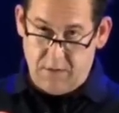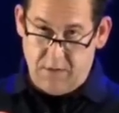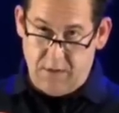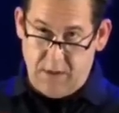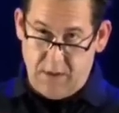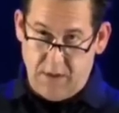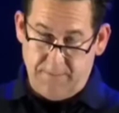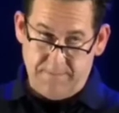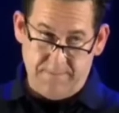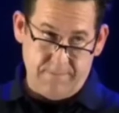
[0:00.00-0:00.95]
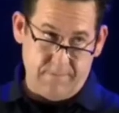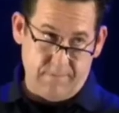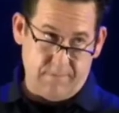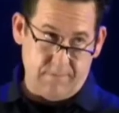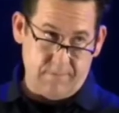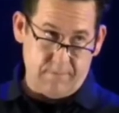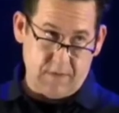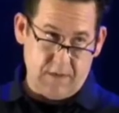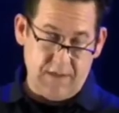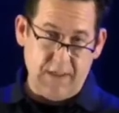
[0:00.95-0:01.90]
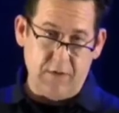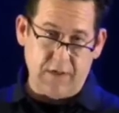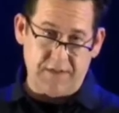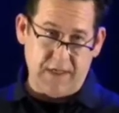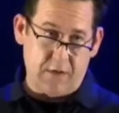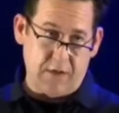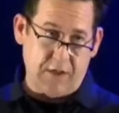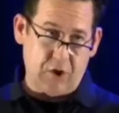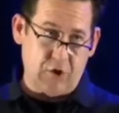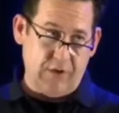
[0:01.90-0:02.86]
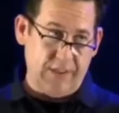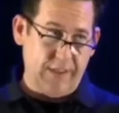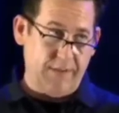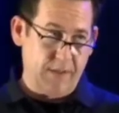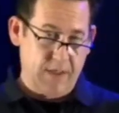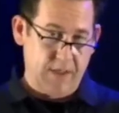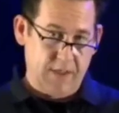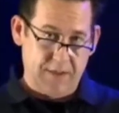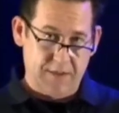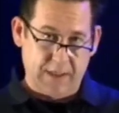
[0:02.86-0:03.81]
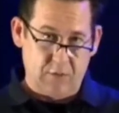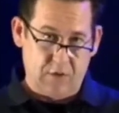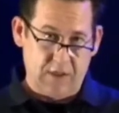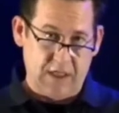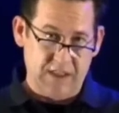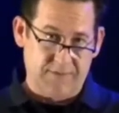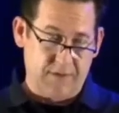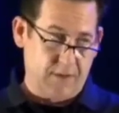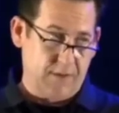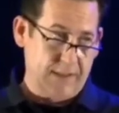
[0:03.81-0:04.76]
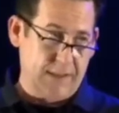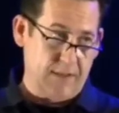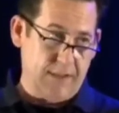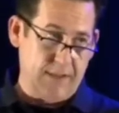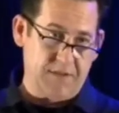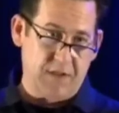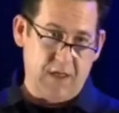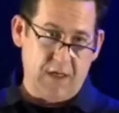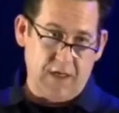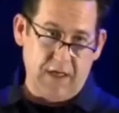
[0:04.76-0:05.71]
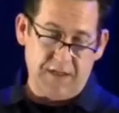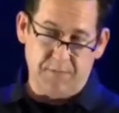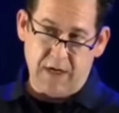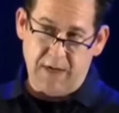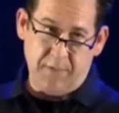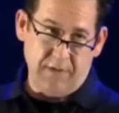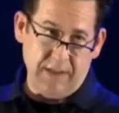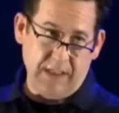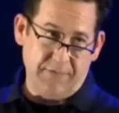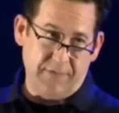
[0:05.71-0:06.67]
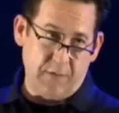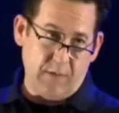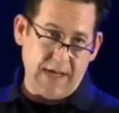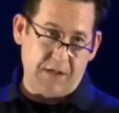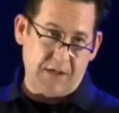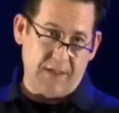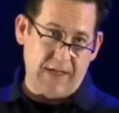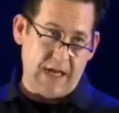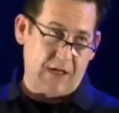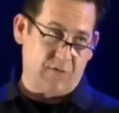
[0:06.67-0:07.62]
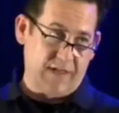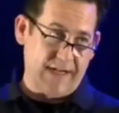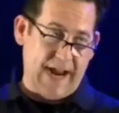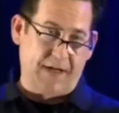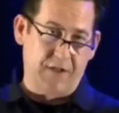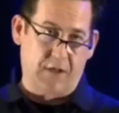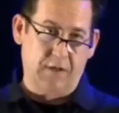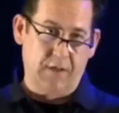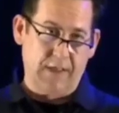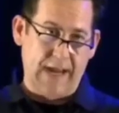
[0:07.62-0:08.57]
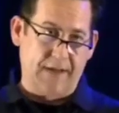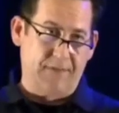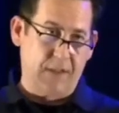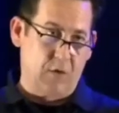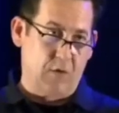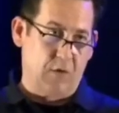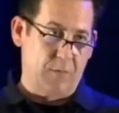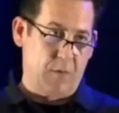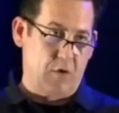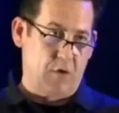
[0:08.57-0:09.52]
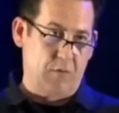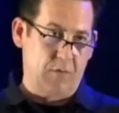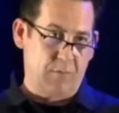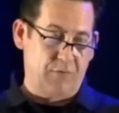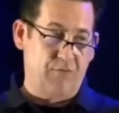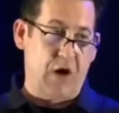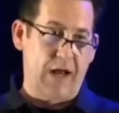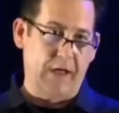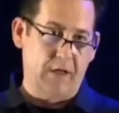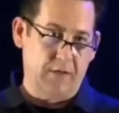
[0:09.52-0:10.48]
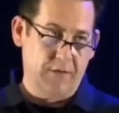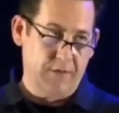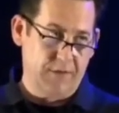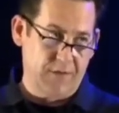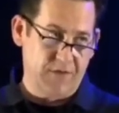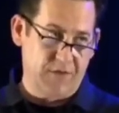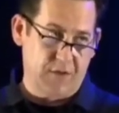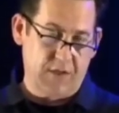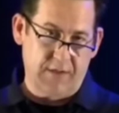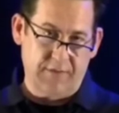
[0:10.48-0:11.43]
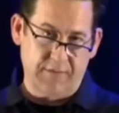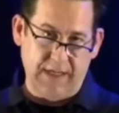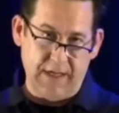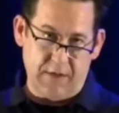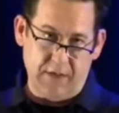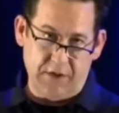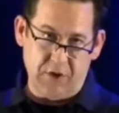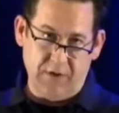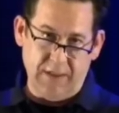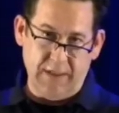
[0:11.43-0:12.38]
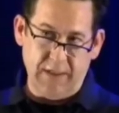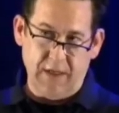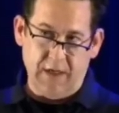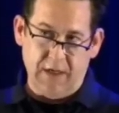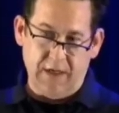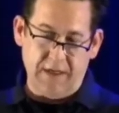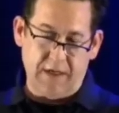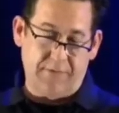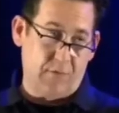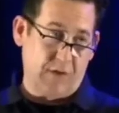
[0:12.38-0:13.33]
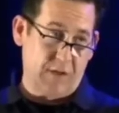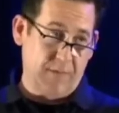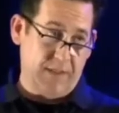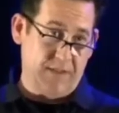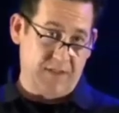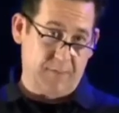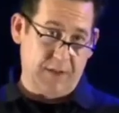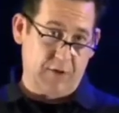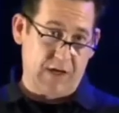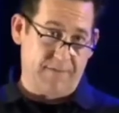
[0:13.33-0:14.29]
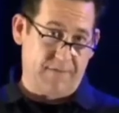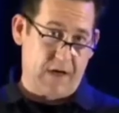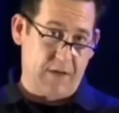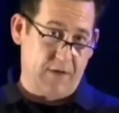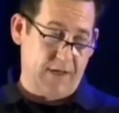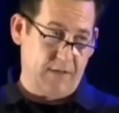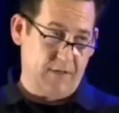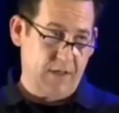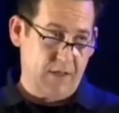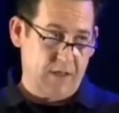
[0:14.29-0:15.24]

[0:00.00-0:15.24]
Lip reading: The U.S. Antarctic Treaty is like all kinds of other legalese. It's my belief that we actually had a reactor at the Old Pole prior to the start of the Antarctic Treaty, and therefore could be simply grandfathered in,